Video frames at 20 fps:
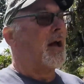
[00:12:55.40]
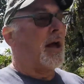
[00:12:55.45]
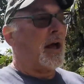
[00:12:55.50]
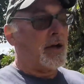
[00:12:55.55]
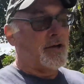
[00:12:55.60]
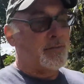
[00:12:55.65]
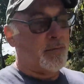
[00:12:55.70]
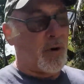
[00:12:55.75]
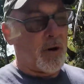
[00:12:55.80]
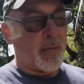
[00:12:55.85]

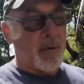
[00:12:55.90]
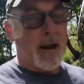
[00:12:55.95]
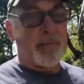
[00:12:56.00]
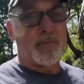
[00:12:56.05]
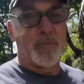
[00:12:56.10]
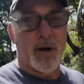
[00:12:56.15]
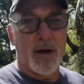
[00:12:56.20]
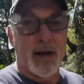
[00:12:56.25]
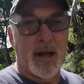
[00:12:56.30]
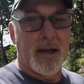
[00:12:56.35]
it's more
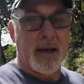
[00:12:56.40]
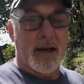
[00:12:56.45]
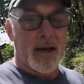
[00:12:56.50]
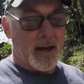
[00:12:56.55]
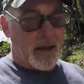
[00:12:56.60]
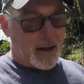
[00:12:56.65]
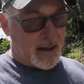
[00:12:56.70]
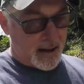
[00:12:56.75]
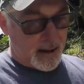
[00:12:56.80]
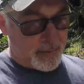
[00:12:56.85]
about bringing
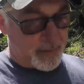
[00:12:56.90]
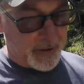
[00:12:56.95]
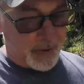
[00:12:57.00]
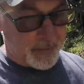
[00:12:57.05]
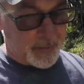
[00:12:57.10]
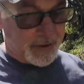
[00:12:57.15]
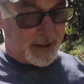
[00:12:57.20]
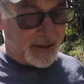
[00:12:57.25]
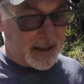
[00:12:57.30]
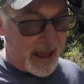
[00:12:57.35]

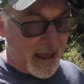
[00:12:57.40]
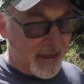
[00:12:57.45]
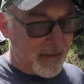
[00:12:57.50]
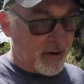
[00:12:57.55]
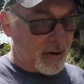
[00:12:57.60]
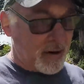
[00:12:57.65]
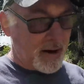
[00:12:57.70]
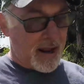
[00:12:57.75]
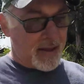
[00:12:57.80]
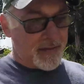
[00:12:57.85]
people
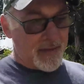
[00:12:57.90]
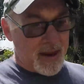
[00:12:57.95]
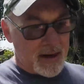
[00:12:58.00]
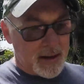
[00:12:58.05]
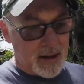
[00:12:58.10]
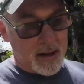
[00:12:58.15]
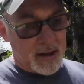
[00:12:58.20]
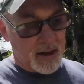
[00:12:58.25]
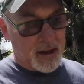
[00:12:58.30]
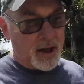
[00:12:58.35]
together, and
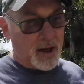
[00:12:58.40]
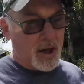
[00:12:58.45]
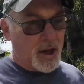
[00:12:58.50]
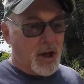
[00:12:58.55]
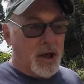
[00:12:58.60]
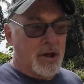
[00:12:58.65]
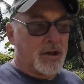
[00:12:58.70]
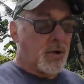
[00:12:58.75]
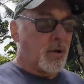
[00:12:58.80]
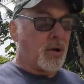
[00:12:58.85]
they
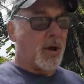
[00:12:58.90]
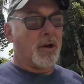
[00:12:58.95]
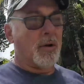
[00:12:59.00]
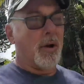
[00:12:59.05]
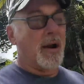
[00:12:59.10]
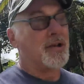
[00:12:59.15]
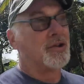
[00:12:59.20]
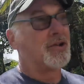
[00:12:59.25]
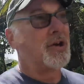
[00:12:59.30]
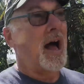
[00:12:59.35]
do a
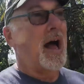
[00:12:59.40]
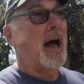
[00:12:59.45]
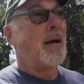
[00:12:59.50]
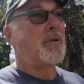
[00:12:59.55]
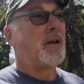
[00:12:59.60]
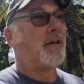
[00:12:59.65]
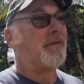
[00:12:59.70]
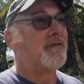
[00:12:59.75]
great job at